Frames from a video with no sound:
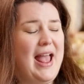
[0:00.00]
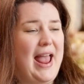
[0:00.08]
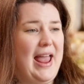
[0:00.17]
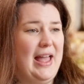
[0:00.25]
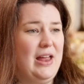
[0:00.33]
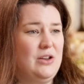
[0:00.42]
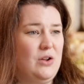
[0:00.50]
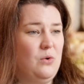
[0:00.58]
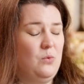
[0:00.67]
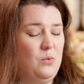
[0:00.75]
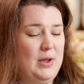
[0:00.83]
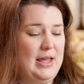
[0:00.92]
and
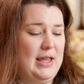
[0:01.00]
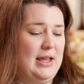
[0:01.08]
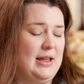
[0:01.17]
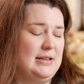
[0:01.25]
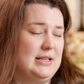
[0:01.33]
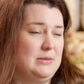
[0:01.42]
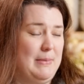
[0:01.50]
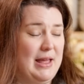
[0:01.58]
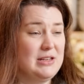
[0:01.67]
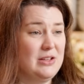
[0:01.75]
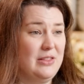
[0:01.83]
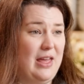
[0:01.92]
we
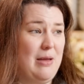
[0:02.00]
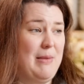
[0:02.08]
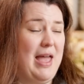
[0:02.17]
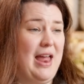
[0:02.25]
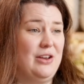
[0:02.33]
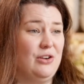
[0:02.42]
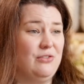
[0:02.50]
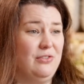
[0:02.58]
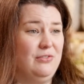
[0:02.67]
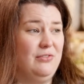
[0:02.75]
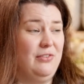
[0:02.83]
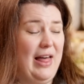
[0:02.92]
dismantle them, and your
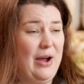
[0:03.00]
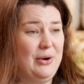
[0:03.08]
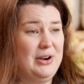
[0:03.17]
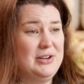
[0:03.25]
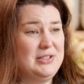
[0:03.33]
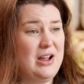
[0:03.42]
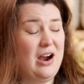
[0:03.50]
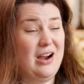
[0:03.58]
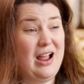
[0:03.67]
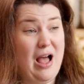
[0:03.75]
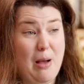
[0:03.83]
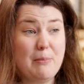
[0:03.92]
flowers are
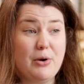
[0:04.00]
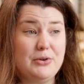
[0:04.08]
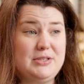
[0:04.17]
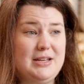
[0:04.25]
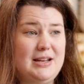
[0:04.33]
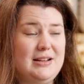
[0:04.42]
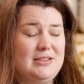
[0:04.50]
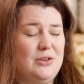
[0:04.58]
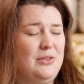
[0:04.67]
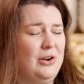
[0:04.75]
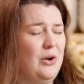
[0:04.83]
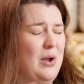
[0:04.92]
composted, so
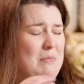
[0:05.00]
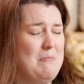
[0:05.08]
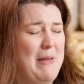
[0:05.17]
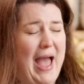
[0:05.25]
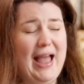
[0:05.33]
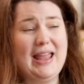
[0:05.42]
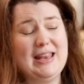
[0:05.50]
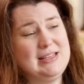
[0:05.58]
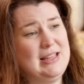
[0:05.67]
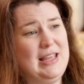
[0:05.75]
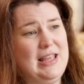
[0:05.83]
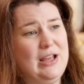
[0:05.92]
they're going back into
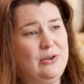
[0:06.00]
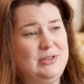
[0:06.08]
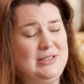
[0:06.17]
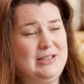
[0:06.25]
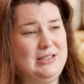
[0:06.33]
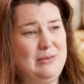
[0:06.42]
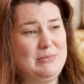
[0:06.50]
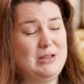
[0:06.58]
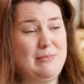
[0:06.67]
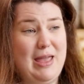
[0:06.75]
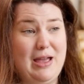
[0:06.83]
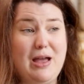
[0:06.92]
the ecosystem to
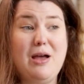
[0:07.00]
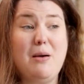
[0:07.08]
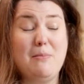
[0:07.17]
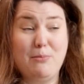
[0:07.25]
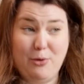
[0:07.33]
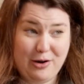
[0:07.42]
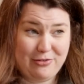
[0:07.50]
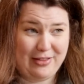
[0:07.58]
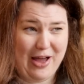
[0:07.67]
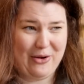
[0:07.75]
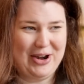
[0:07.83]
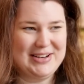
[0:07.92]
make more
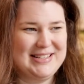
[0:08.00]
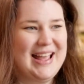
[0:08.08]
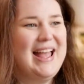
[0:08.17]
flowers.